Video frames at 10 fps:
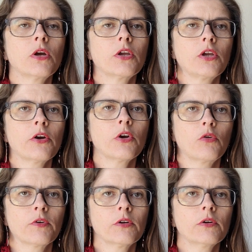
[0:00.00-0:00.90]
yarn
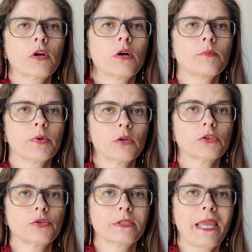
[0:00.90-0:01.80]
over, purl
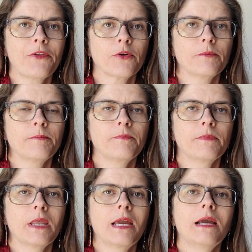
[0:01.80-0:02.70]
2 together.
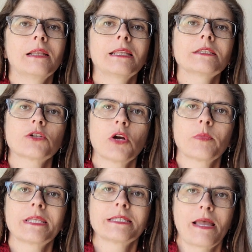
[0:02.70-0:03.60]
Let's start
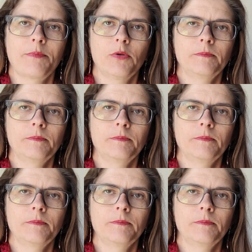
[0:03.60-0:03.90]
with a sample.